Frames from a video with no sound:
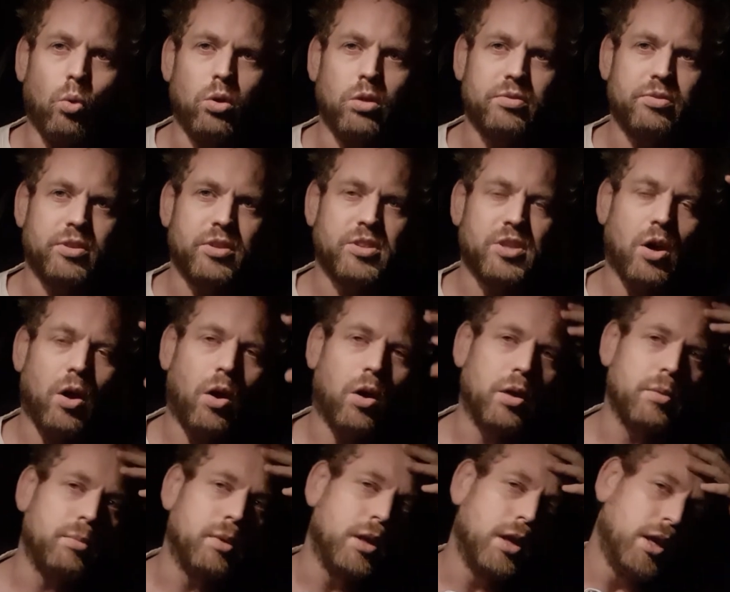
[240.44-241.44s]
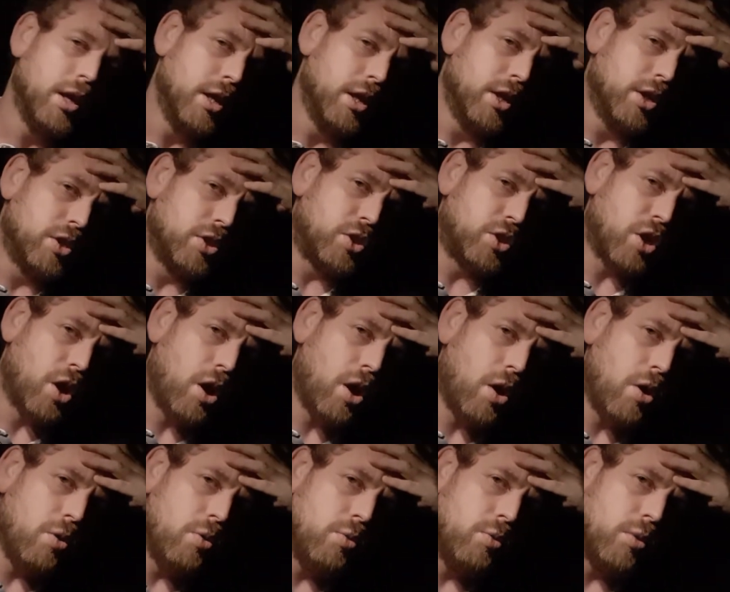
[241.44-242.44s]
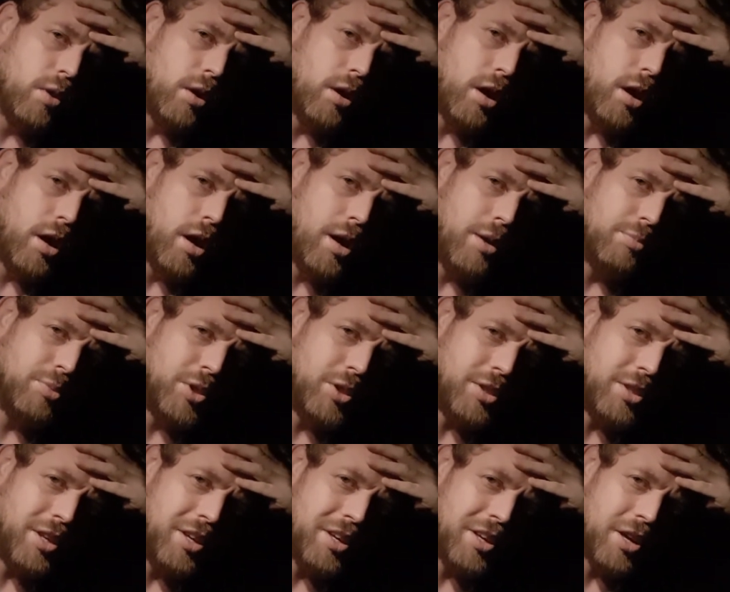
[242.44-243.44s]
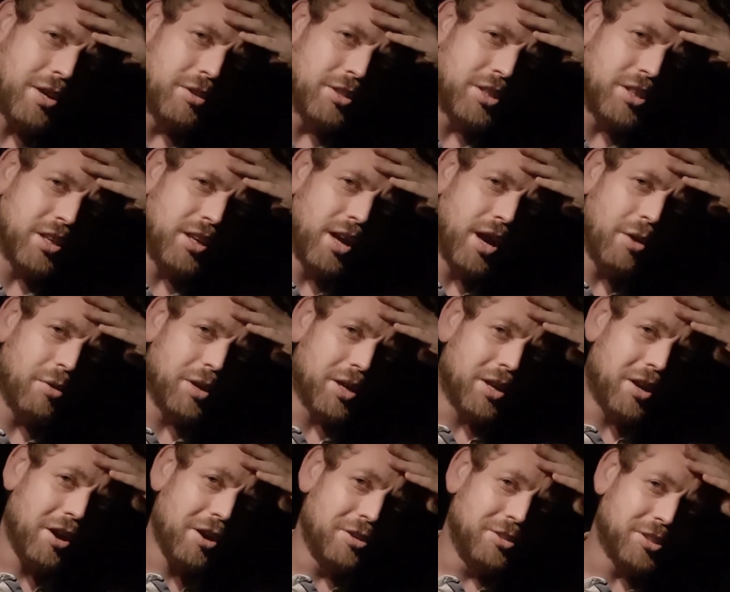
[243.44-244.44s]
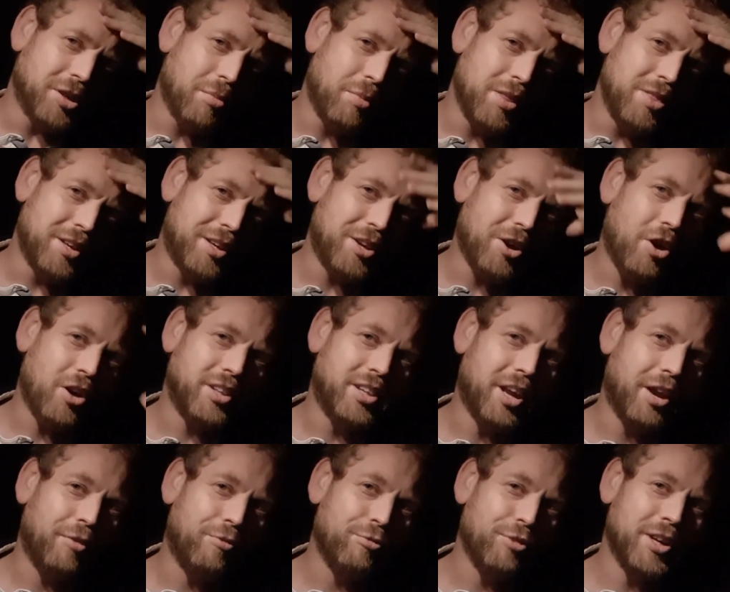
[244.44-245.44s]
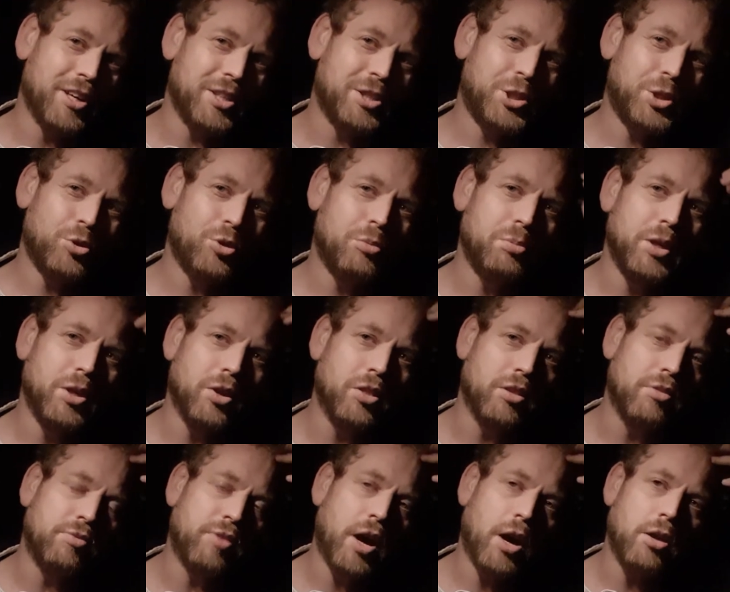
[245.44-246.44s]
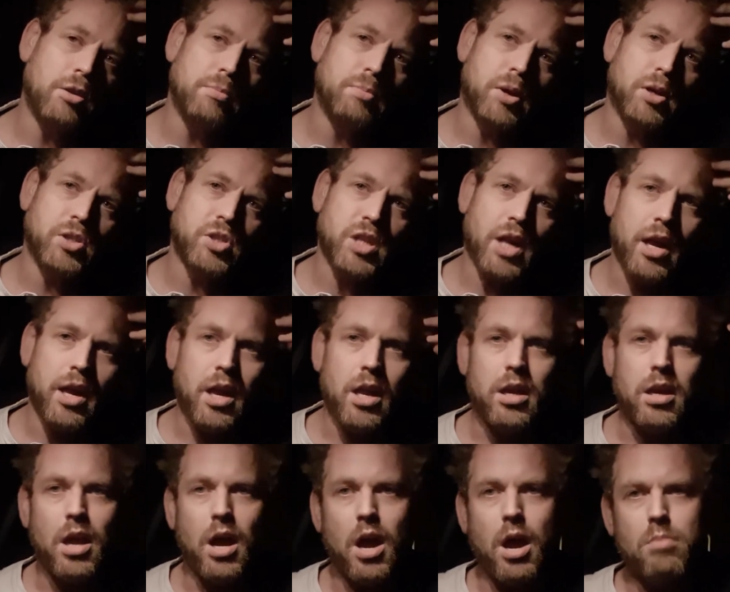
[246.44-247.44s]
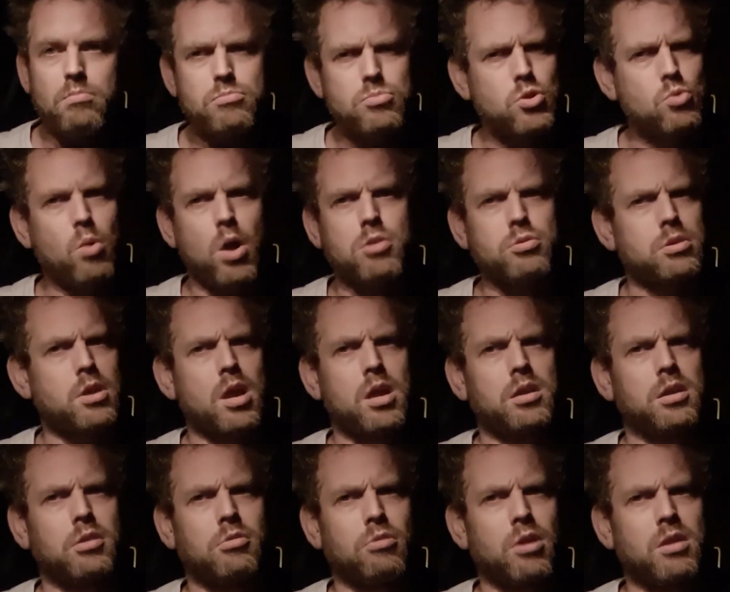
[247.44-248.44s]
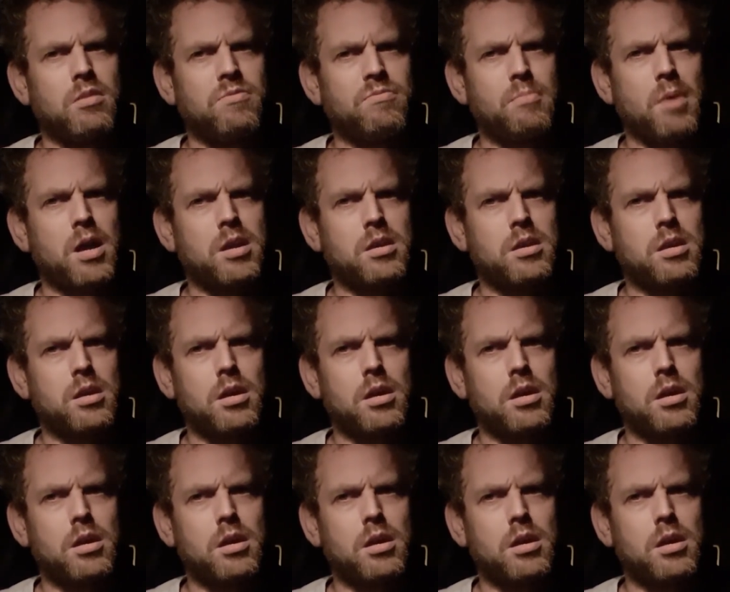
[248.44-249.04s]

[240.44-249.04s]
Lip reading: of the time. So I'm just going to go and see how it goes. I mean, the guy did reassure me on the phone by saying, you won't get any grief, mate,